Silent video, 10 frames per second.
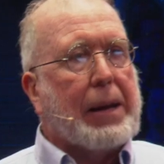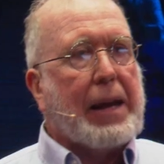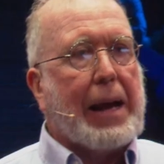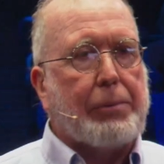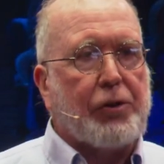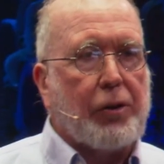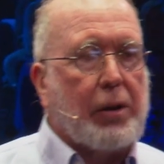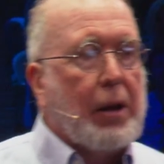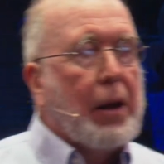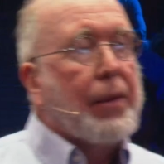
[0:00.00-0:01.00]
being captured.
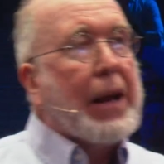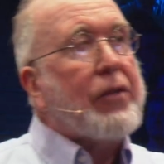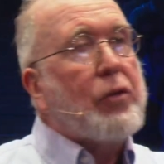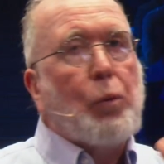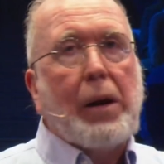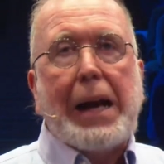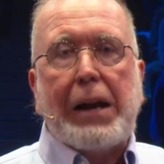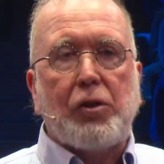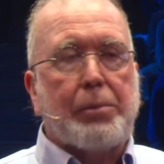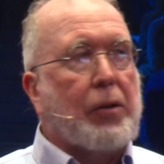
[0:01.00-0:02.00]
That's one
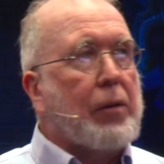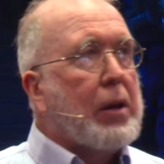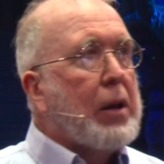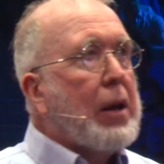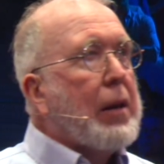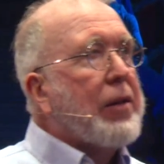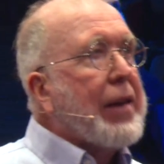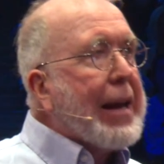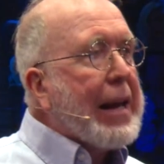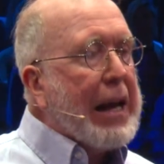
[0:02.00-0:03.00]
attribute. The
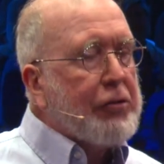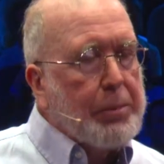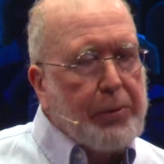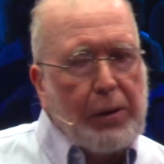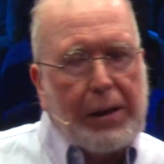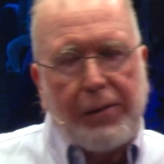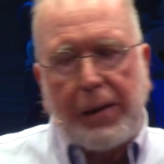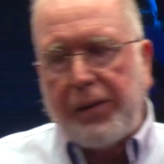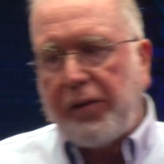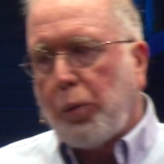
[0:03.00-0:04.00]
second attribute is
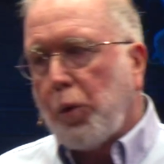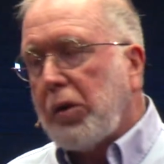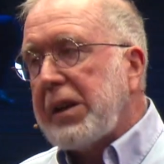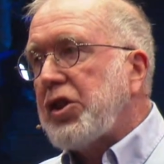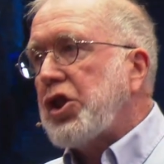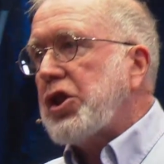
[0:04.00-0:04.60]
that this world is